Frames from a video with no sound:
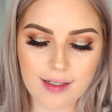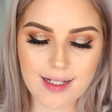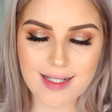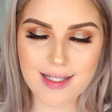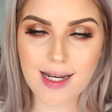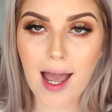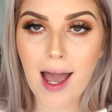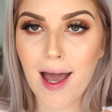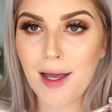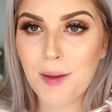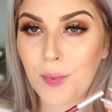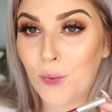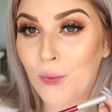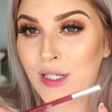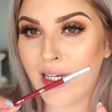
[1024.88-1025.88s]
Next
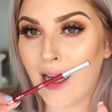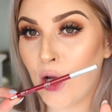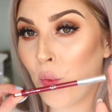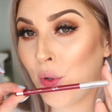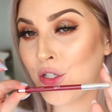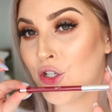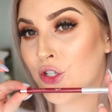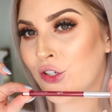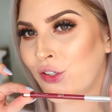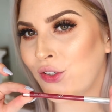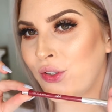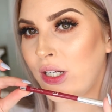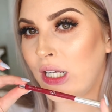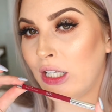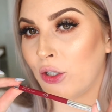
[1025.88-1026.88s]
up, we are going to
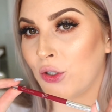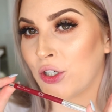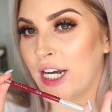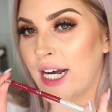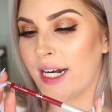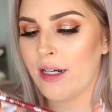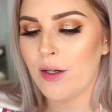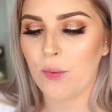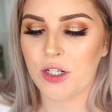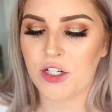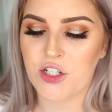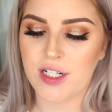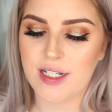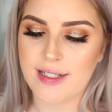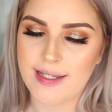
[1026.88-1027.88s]
do Lauren,
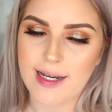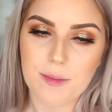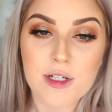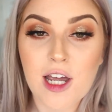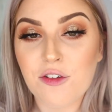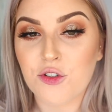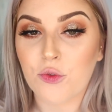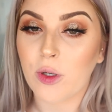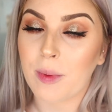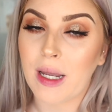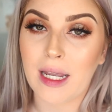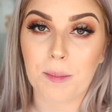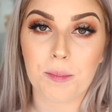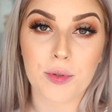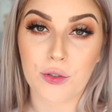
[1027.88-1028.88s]
which is named after one of
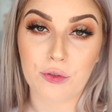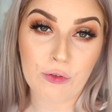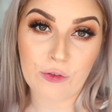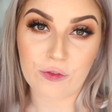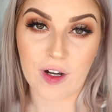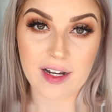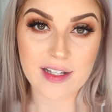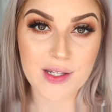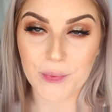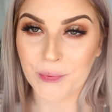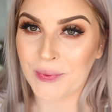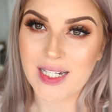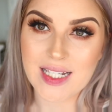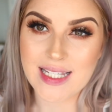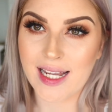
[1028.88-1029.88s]
my beautiful friends
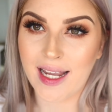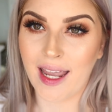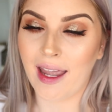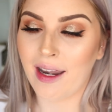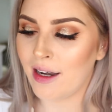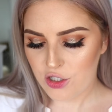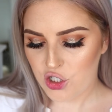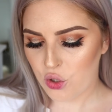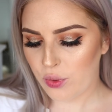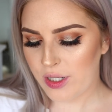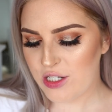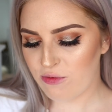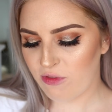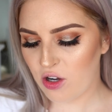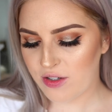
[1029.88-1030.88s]
once again. She
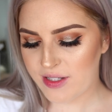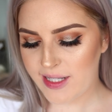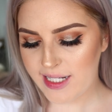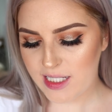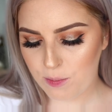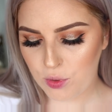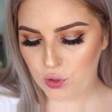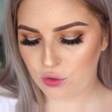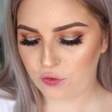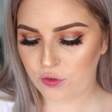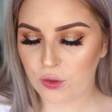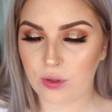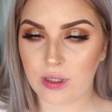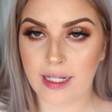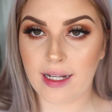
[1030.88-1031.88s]
always rocks these
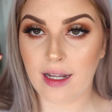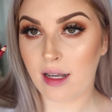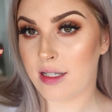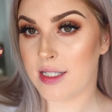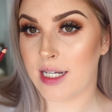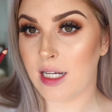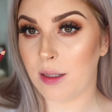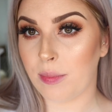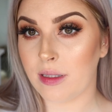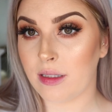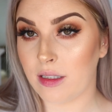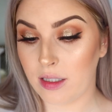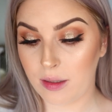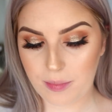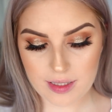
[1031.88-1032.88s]
beautiful like deep
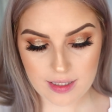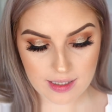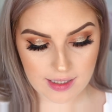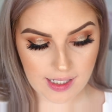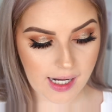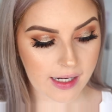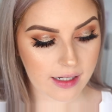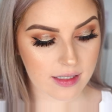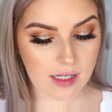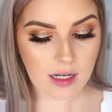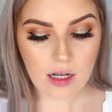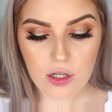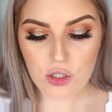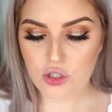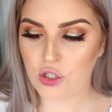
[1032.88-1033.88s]
lipsticks,
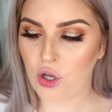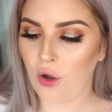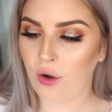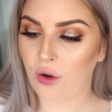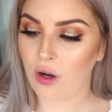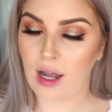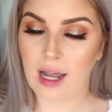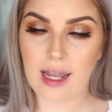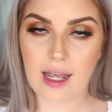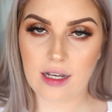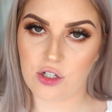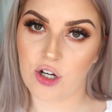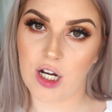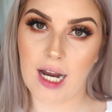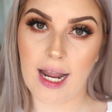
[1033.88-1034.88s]
so I
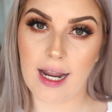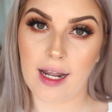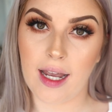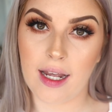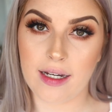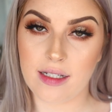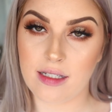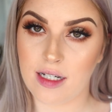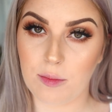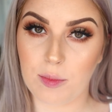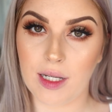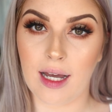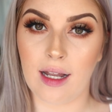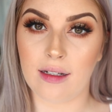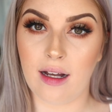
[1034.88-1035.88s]
had to create a
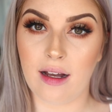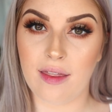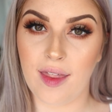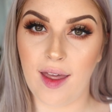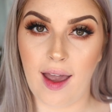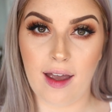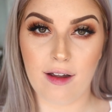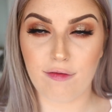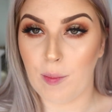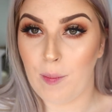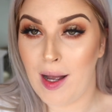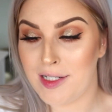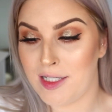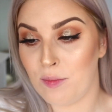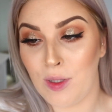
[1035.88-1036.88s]
deeper color that
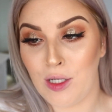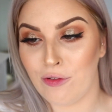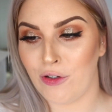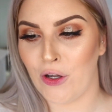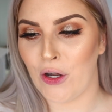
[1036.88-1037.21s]
reminded me of